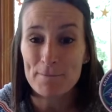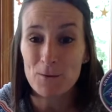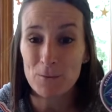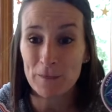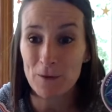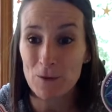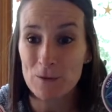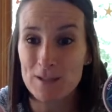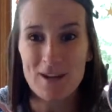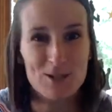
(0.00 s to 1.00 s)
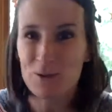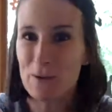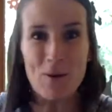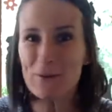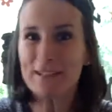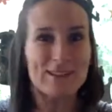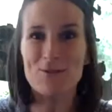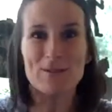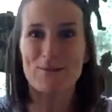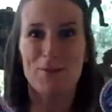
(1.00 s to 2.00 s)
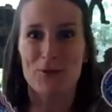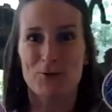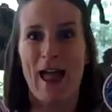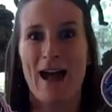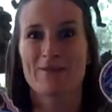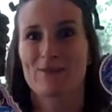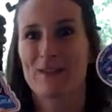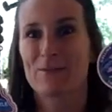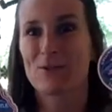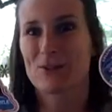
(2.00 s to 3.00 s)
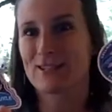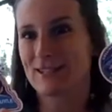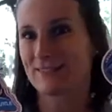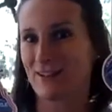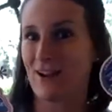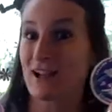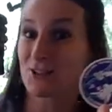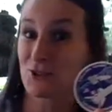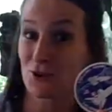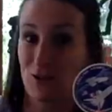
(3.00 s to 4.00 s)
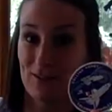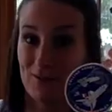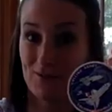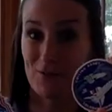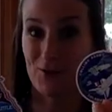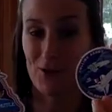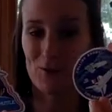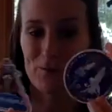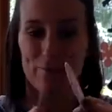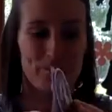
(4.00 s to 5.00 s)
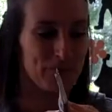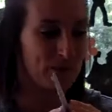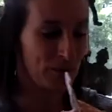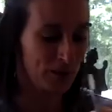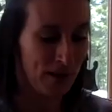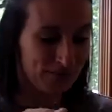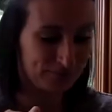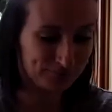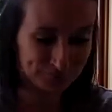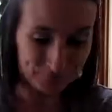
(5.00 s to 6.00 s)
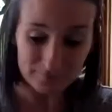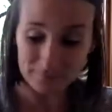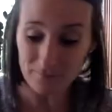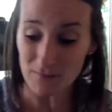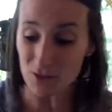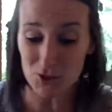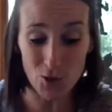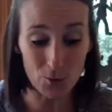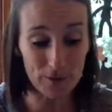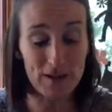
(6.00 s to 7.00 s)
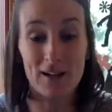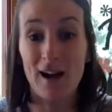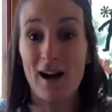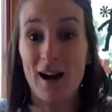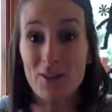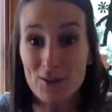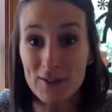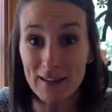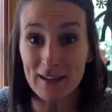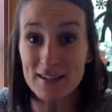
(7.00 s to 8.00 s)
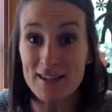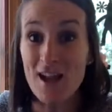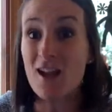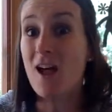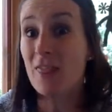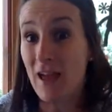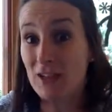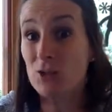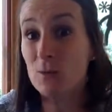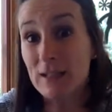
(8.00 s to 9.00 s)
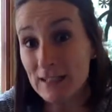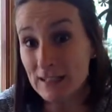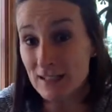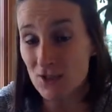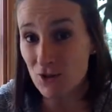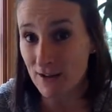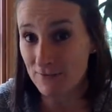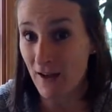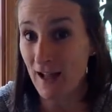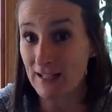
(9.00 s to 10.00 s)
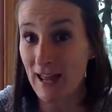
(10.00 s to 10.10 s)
with those. So we won't need those for the craft. They were just in there extra for you. Okay. So the other things that you need to try to find